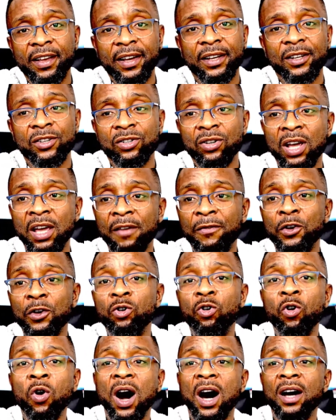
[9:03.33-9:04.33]
So if you
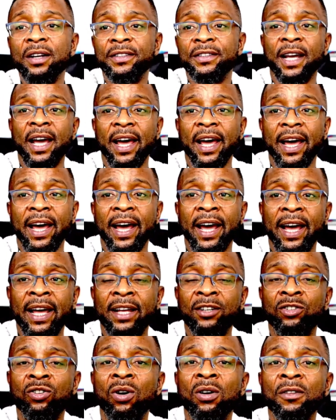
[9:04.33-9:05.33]
go out there,
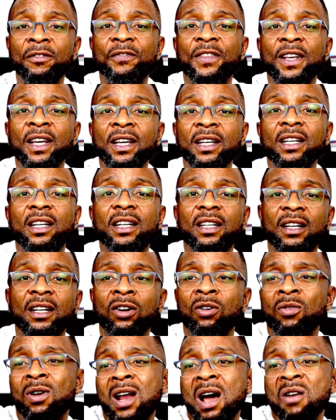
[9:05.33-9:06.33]
don't think, oh,
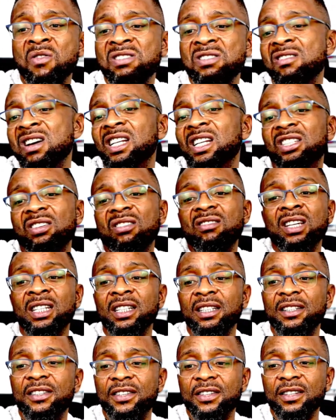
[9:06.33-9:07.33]
what are we going to
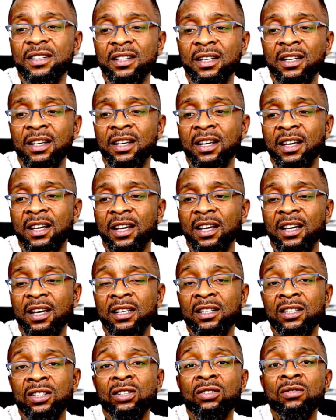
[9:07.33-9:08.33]
eat?
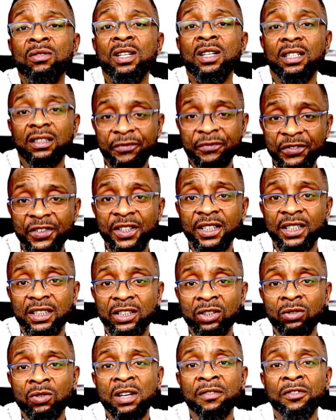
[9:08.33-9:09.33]
You will feed. You
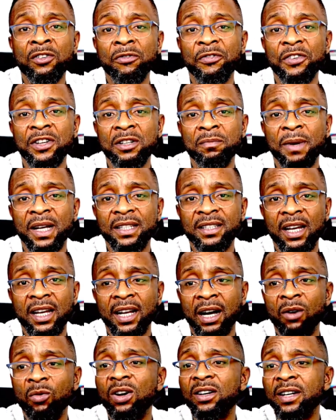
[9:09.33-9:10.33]
will even feed better
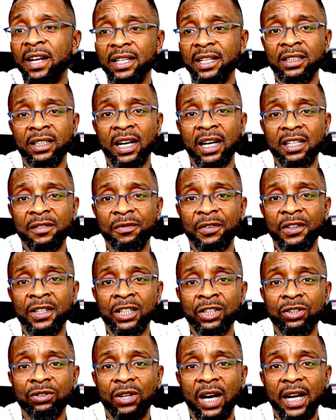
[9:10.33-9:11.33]
than what Nigeria is feeding
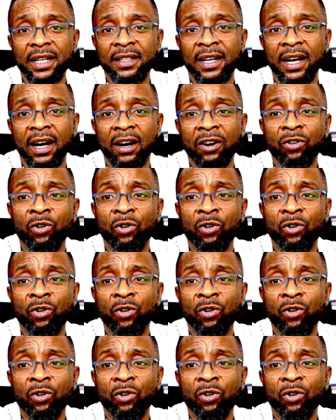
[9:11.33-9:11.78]
you right now.